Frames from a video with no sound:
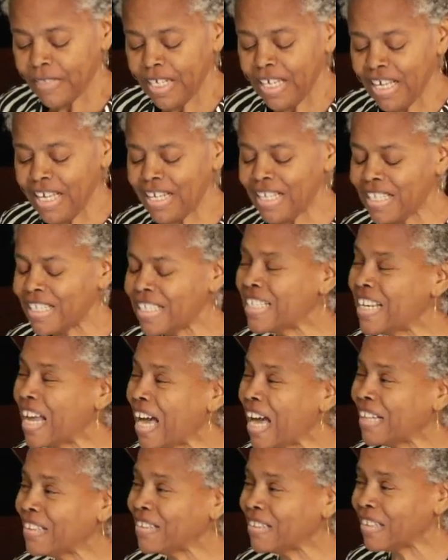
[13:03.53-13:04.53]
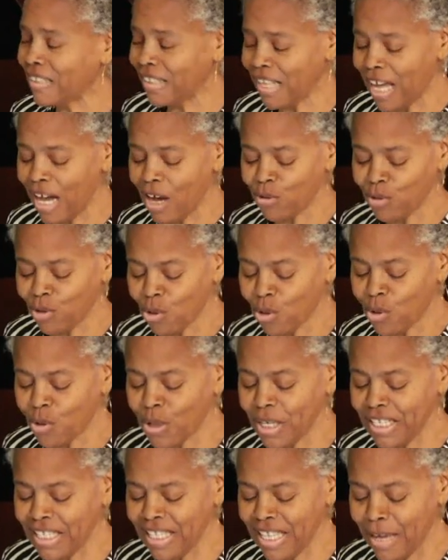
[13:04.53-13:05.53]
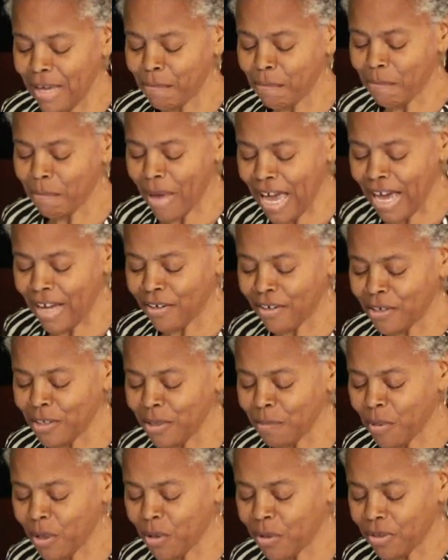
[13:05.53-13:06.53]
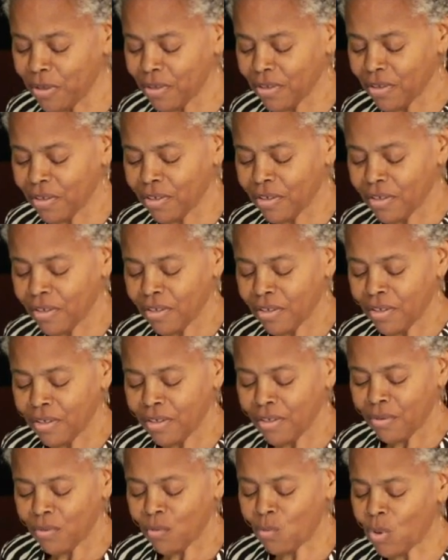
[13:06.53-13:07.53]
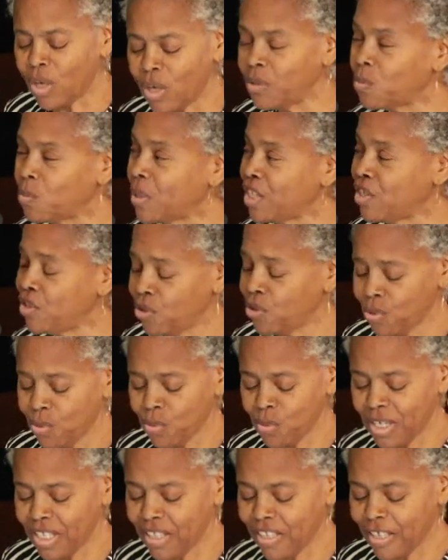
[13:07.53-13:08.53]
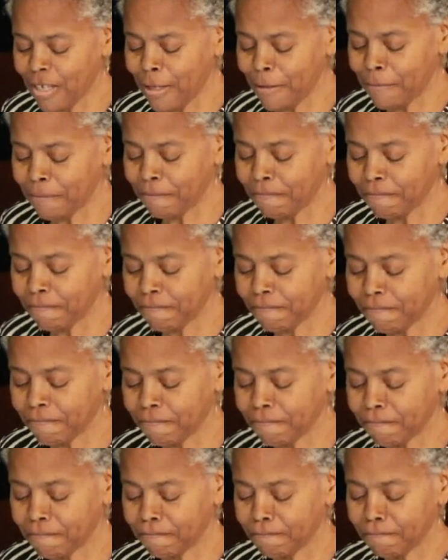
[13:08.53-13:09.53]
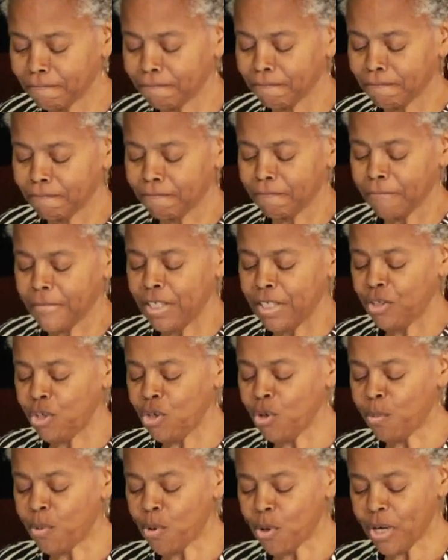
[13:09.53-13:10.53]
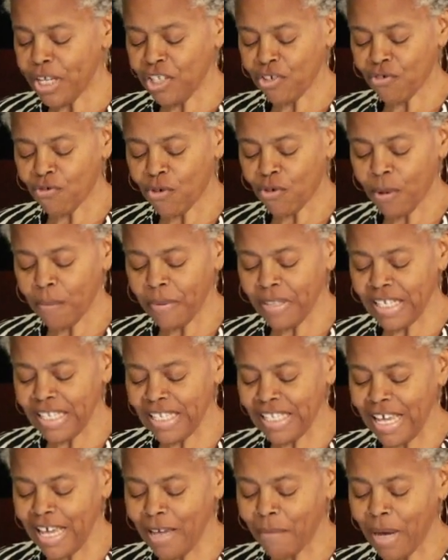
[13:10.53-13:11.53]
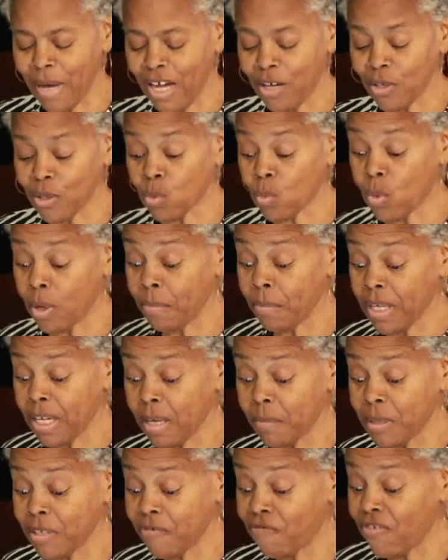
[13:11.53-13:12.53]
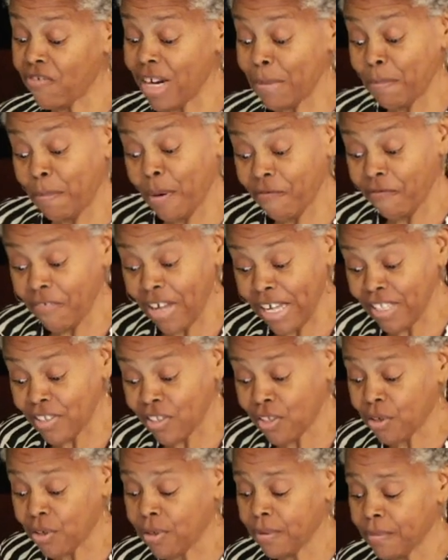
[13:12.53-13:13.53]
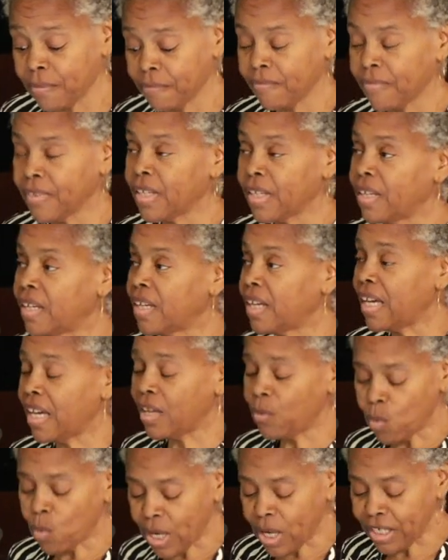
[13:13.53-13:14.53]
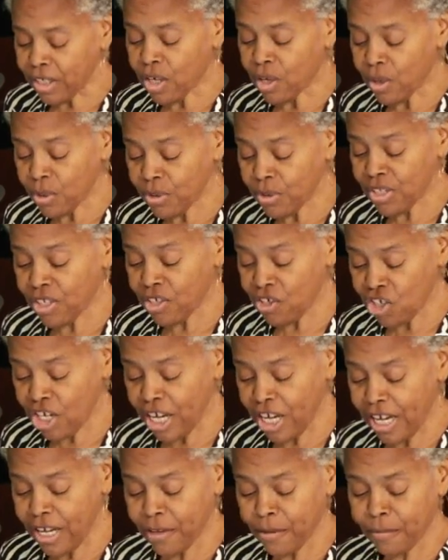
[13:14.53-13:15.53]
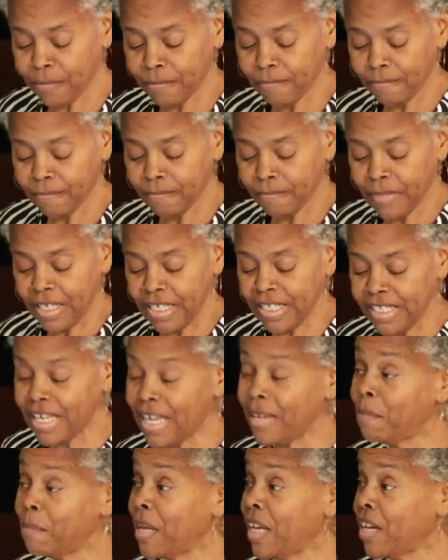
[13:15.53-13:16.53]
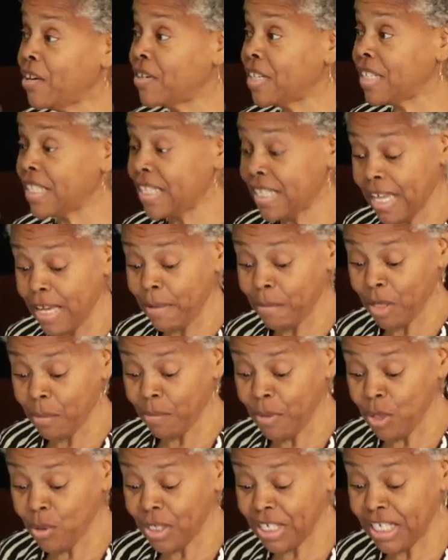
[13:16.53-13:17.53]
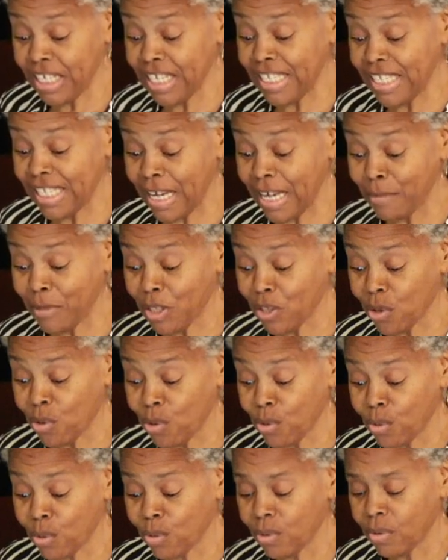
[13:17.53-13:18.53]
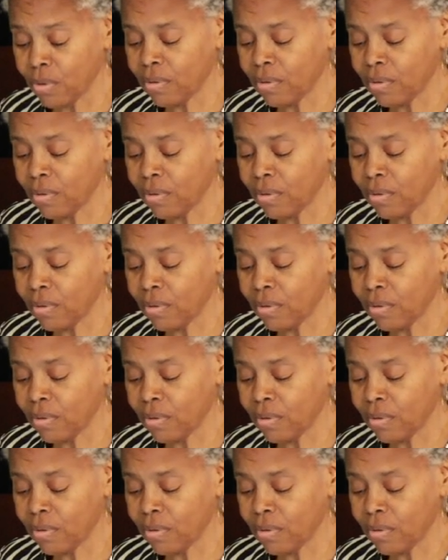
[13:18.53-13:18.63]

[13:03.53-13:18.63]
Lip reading: It is not the loud noise that matters, but what we do with it. Two boys grow up in the same house. One becomes a professor, and one goes to jail. Same parents, same community, same school.